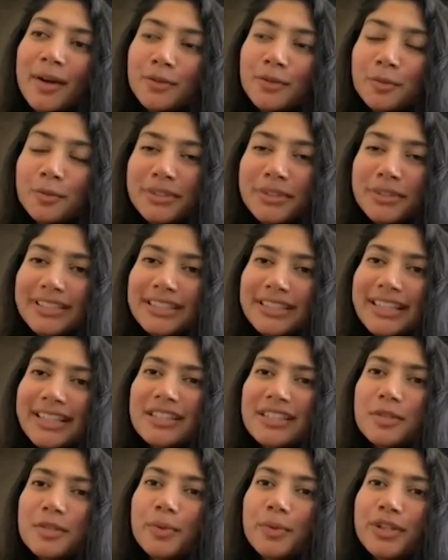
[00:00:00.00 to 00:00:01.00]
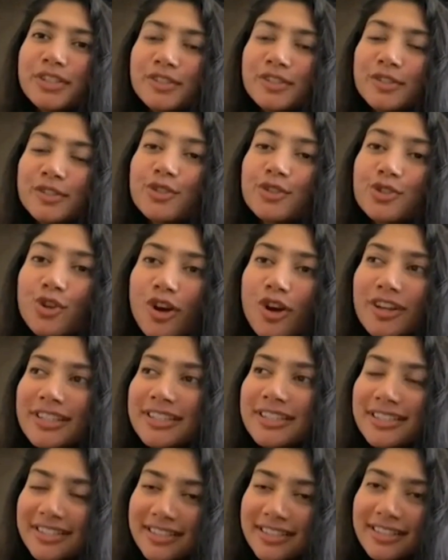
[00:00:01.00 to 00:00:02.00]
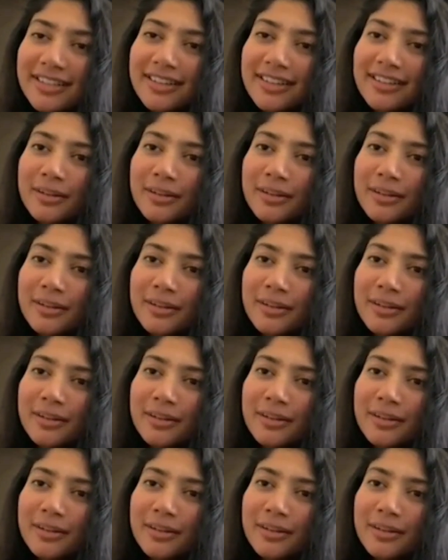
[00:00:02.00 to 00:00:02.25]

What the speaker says: No, but that's a personal choice.